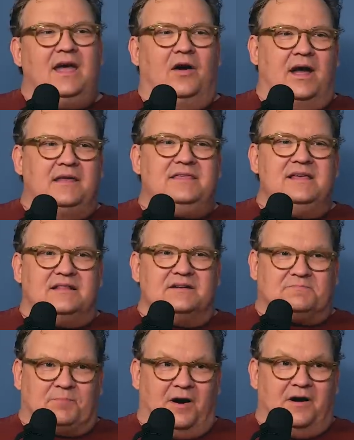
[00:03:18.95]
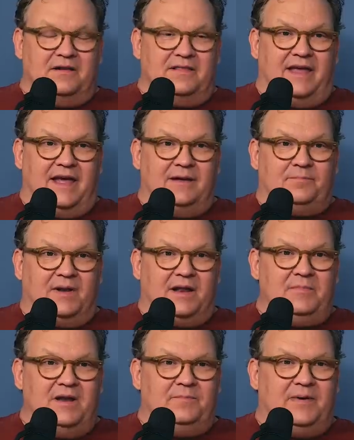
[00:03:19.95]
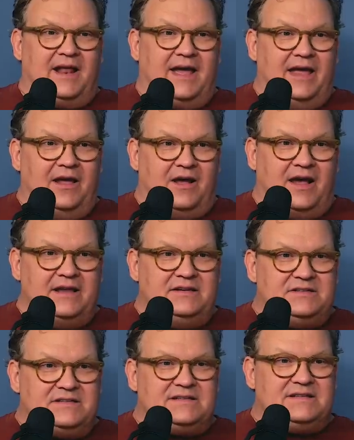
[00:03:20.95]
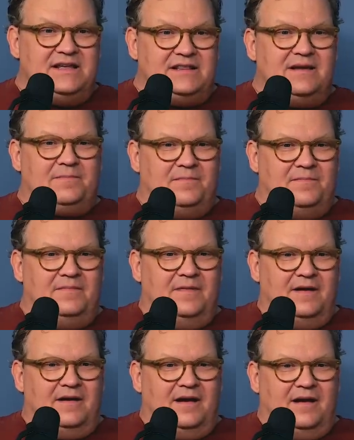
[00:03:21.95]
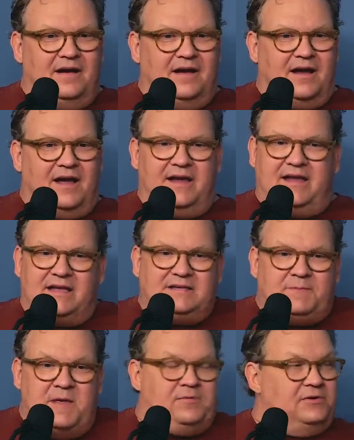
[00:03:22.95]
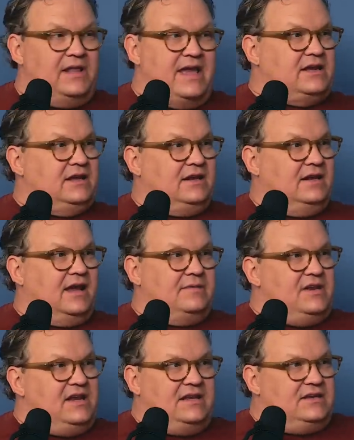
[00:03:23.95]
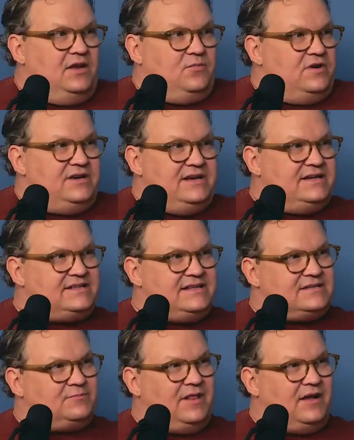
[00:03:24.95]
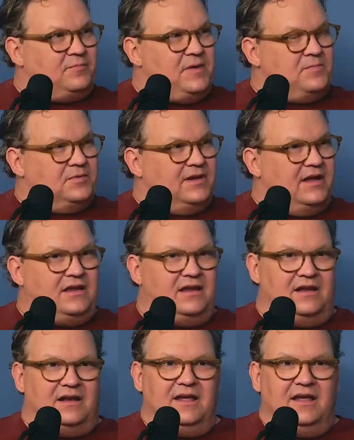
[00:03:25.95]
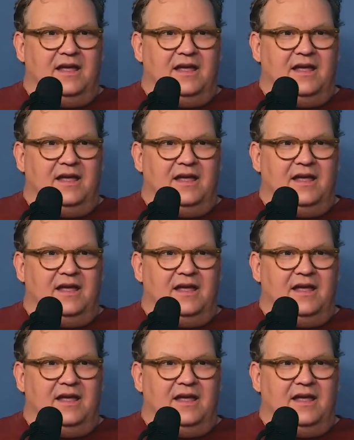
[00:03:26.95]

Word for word: Yeah, I think there's part of that, but I mean, but I just think that I guess people like it. I mean, it wouldn't exist without people liking it.